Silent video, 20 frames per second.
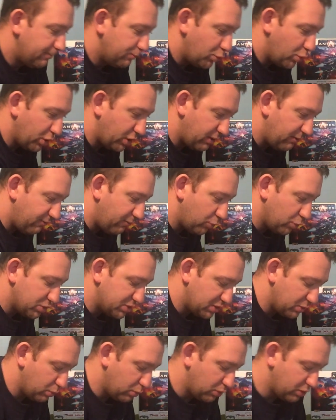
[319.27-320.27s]
looking forward
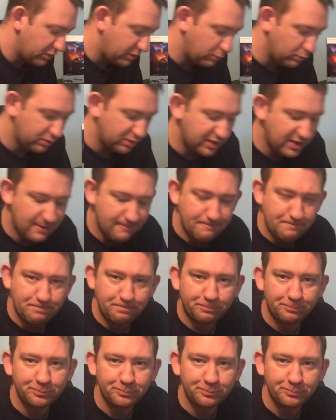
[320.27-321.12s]
to working with them.